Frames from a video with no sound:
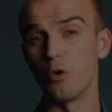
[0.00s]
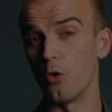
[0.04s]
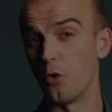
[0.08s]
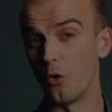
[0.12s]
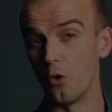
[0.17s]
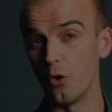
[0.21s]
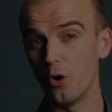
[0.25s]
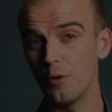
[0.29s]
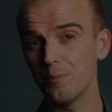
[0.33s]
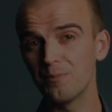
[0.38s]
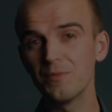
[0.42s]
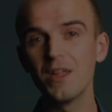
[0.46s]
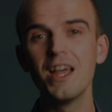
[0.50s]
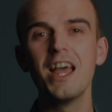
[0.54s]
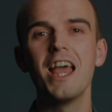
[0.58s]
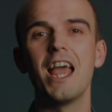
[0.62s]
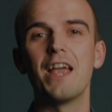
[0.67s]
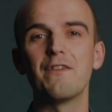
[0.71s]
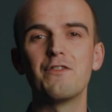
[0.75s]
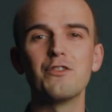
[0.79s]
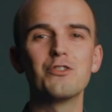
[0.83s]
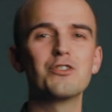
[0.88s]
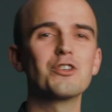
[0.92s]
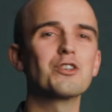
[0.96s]
Or
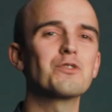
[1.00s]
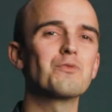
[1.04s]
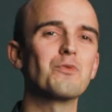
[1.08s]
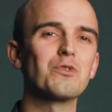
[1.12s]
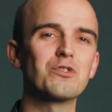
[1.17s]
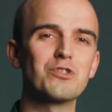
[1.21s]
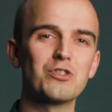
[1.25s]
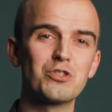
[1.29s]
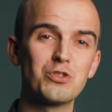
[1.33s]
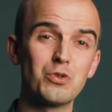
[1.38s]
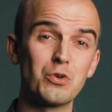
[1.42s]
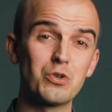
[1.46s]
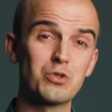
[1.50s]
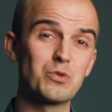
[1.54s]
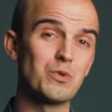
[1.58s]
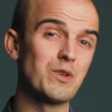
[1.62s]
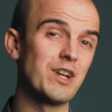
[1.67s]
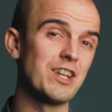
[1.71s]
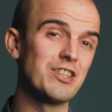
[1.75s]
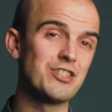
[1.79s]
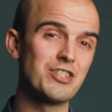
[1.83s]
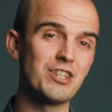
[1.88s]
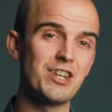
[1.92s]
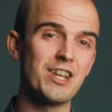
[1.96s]
if you just want to talk to
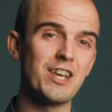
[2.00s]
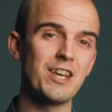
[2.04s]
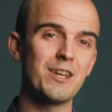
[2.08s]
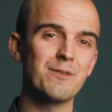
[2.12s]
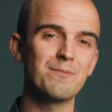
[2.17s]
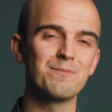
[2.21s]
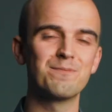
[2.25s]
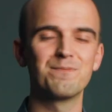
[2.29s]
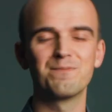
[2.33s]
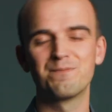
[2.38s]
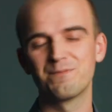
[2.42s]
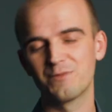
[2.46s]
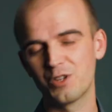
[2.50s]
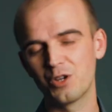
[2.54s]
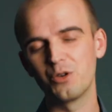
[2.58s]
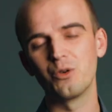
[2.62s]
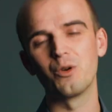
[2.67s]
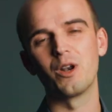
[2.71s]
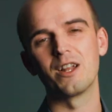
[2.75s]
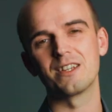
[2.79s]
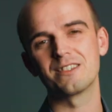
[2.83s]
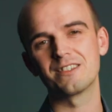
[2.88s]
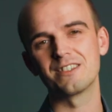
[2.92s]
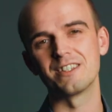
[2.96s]
an engineer,
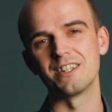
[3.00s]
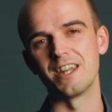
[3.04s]
call us